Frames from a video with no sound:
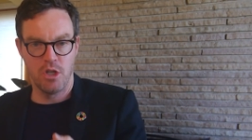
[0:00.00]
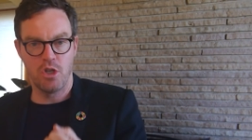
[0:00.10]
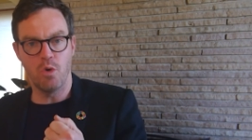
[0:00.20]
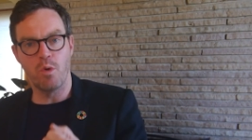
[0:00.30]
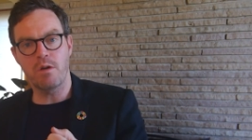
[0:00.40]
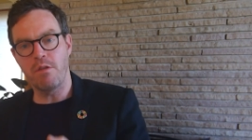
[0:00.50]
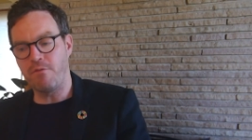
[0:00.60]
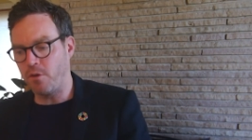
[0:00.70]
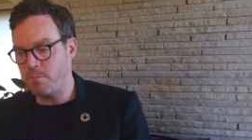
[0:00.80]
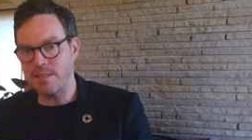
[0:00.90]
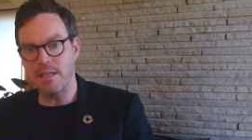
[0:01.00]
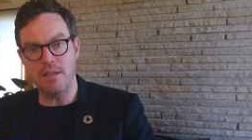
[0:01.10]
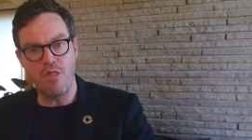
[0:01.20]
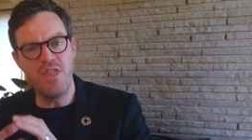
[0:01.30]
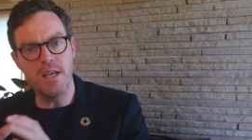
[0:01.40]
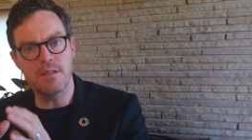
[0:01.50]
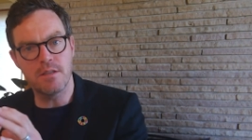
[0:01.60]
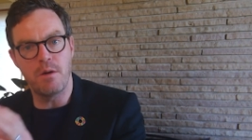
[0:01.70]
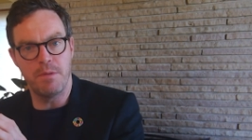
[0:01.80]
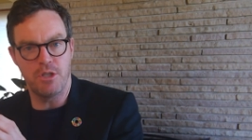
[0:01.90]
to work with a firm that says, this is
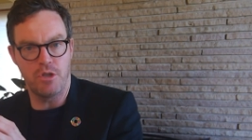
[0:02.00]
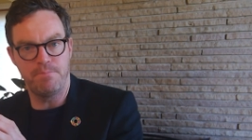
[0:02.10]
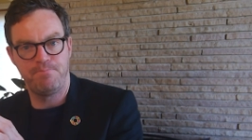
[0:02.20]
our mission.